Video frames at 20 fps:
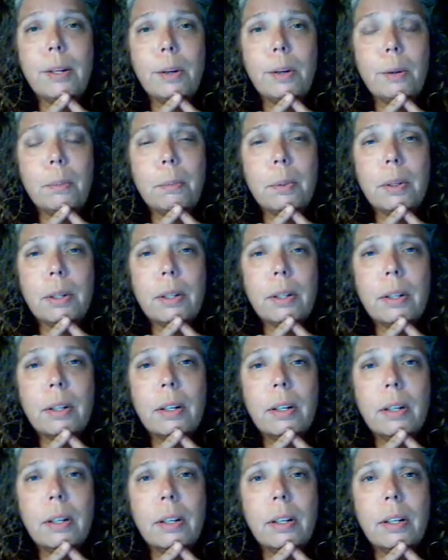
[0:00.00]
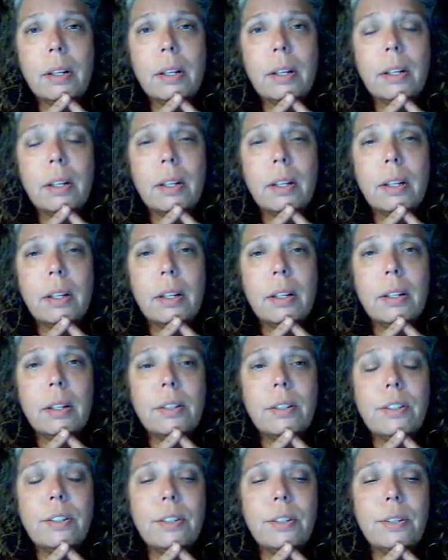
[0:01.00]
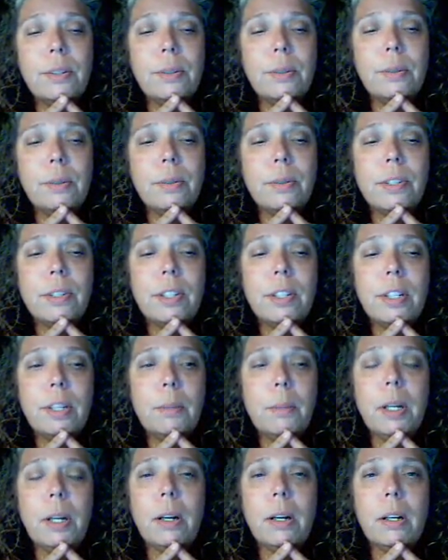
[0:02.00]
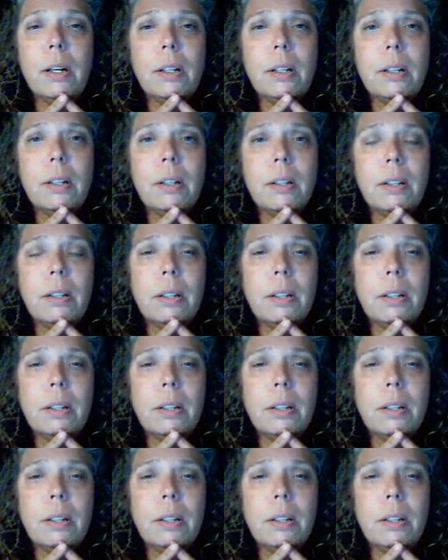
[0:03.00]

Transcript: open, to see beyond